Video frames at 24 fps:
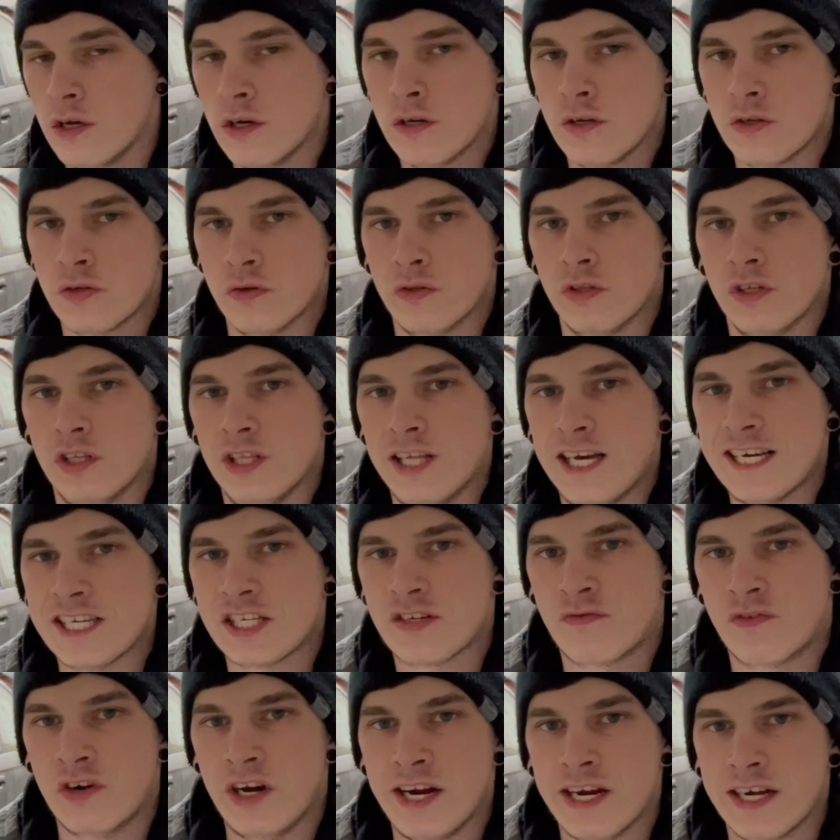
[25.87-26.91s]
So in the last
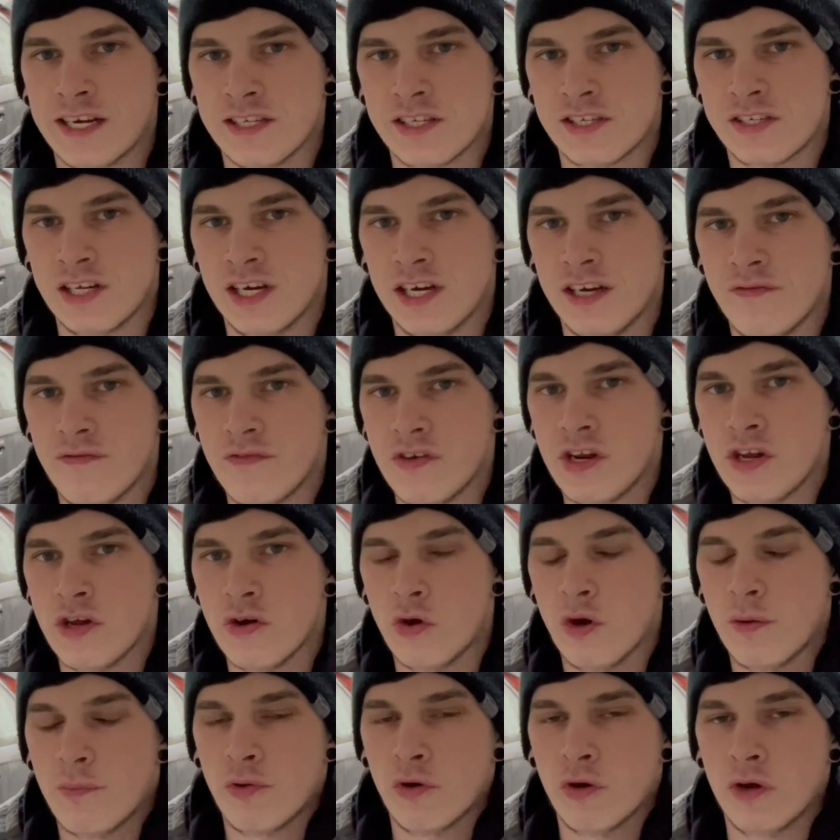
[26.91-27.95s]
Frankenstein video
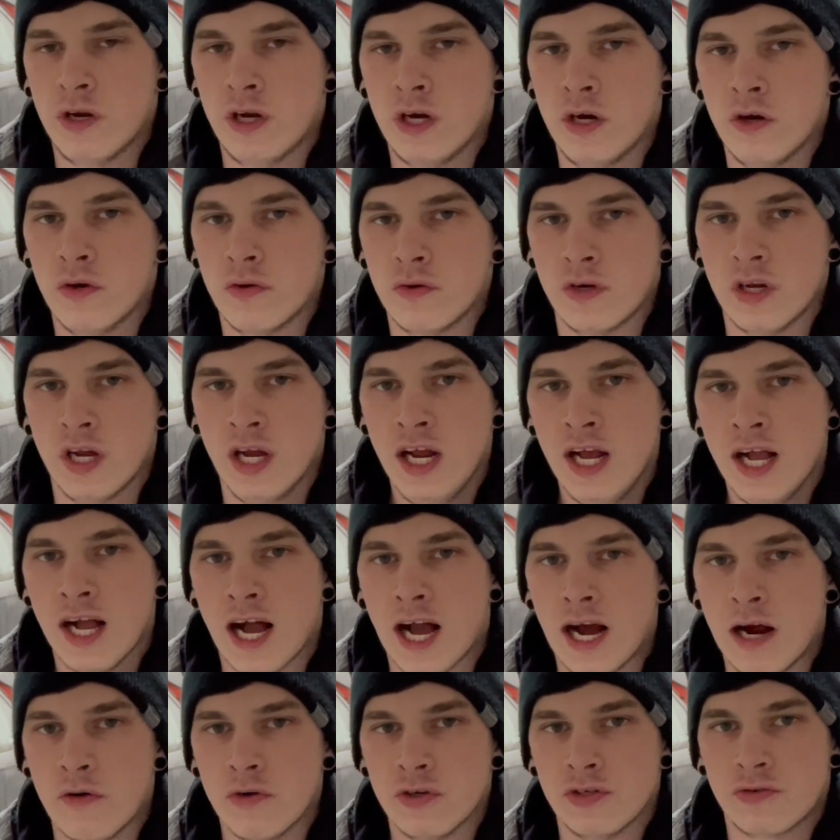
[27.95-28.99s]
I put out,
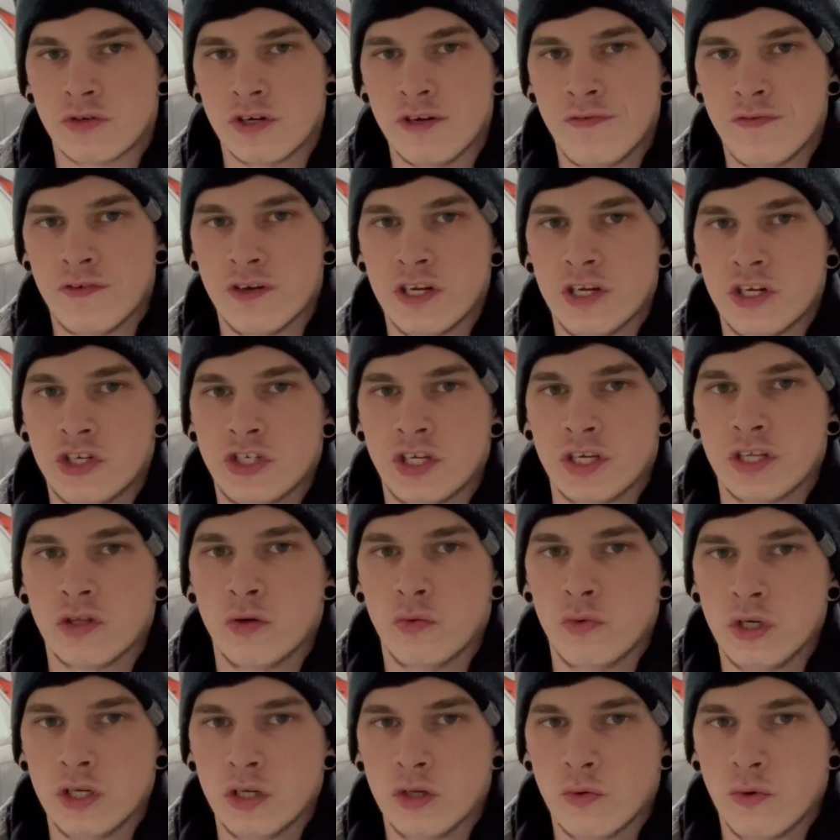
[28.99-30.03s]
I was refinishing the
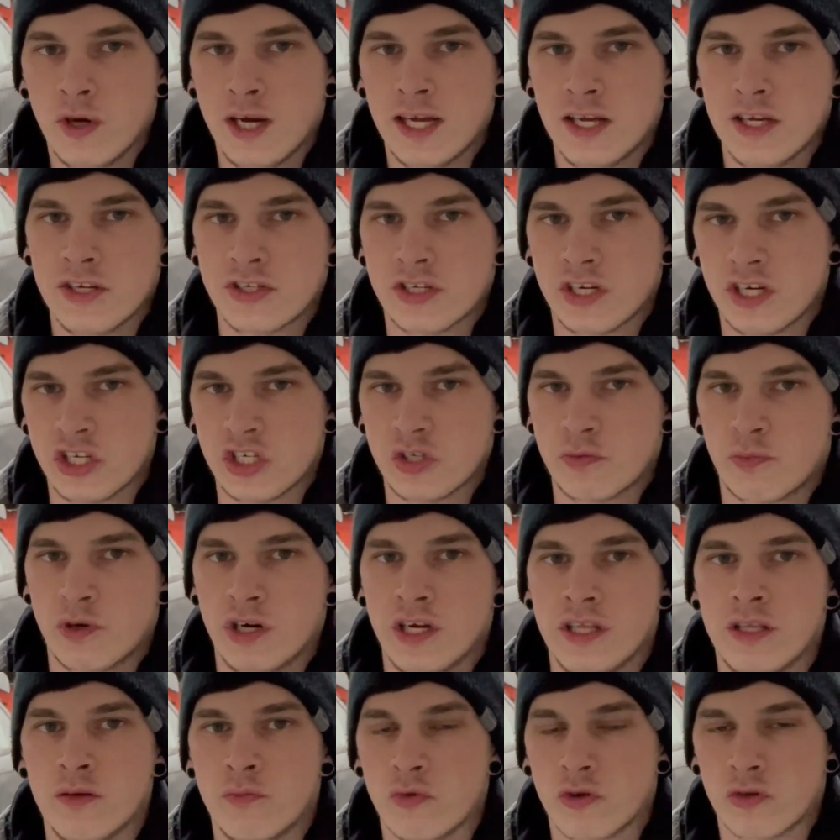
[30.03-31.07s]
wheel wells and I sprayed
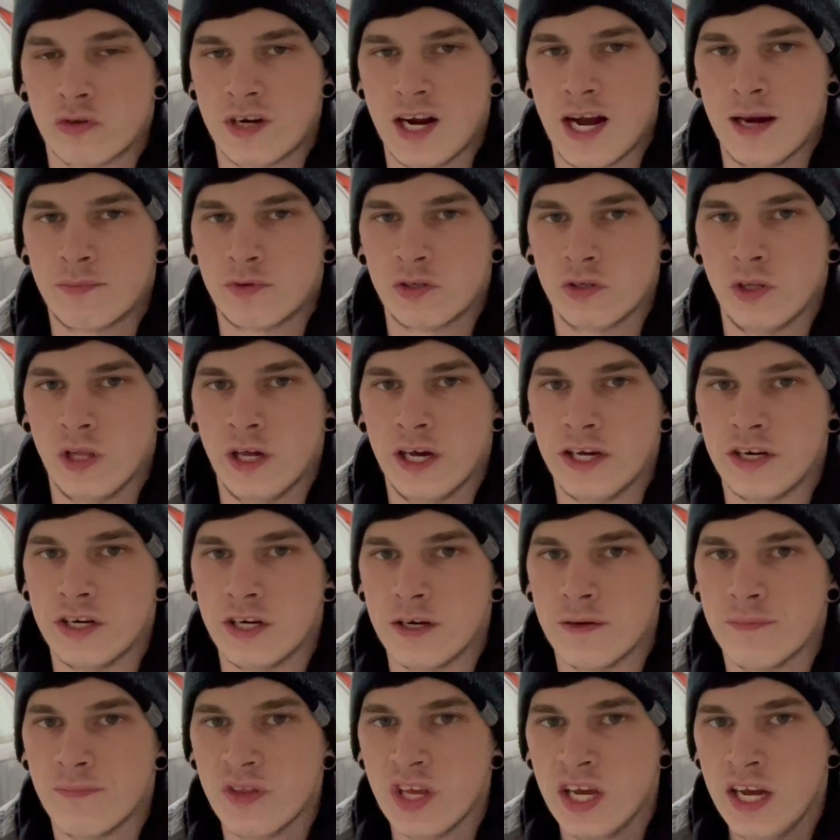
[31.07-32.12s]
them with Raptor
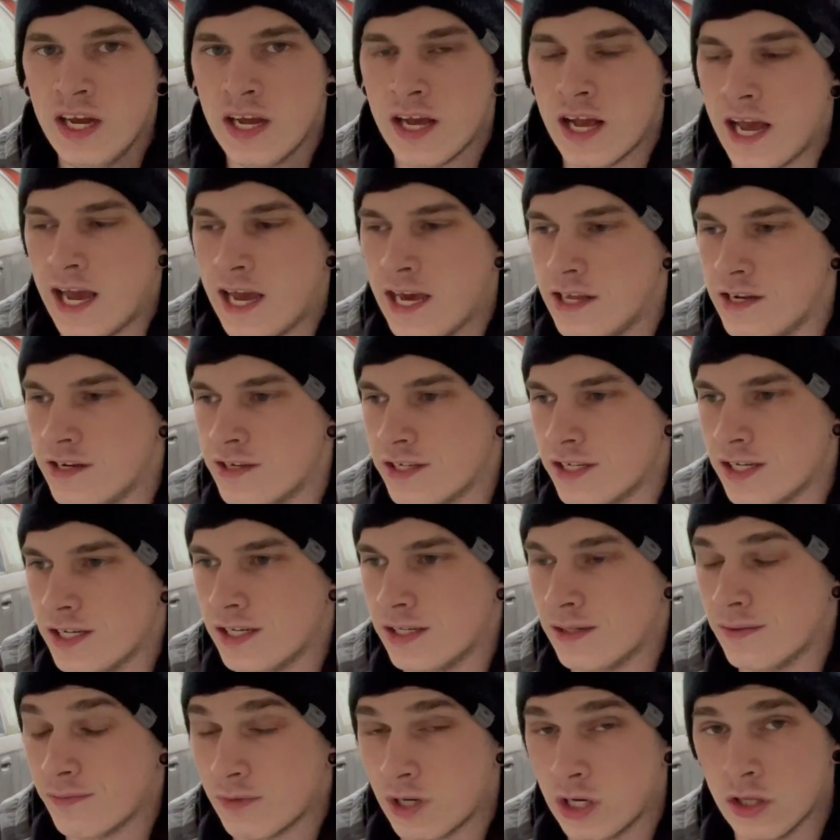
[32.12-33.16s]
liner and
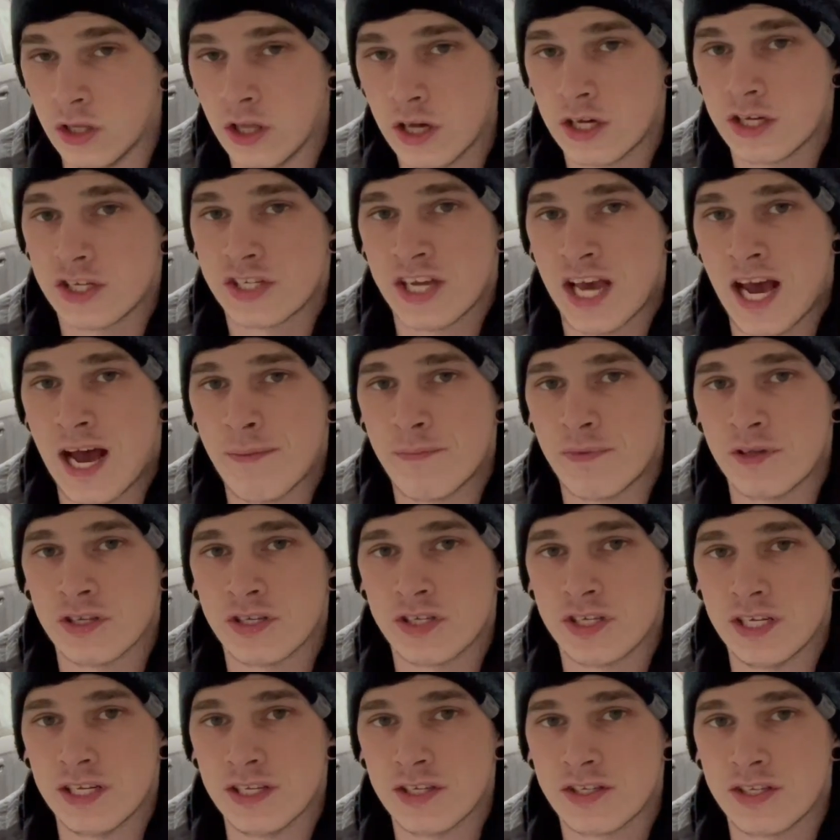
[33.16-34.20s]
uh, a lot has happened
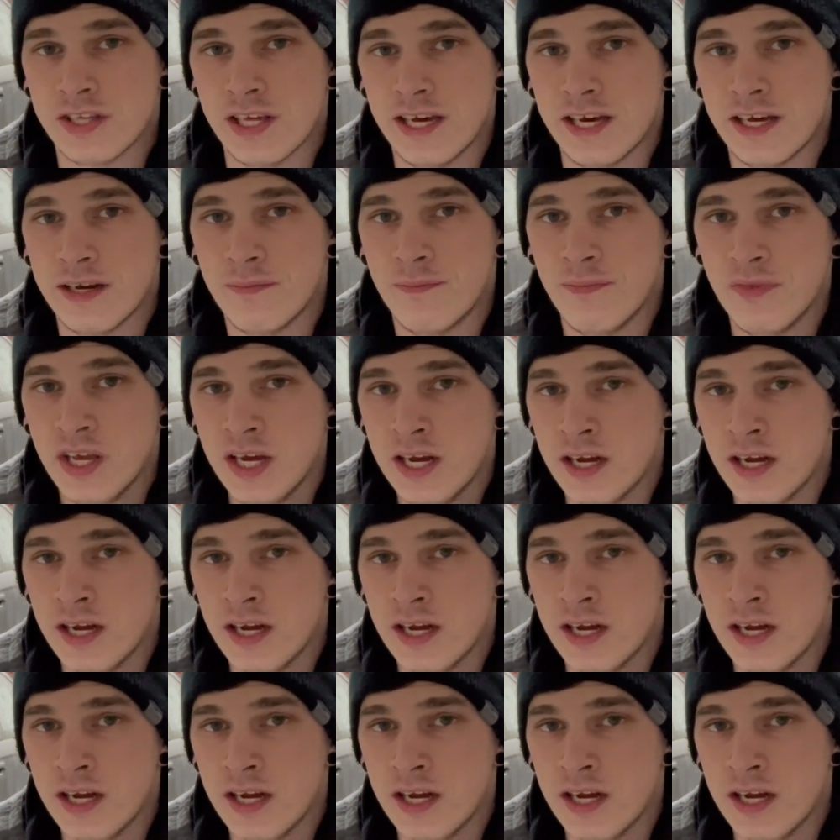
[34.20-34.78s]
since then.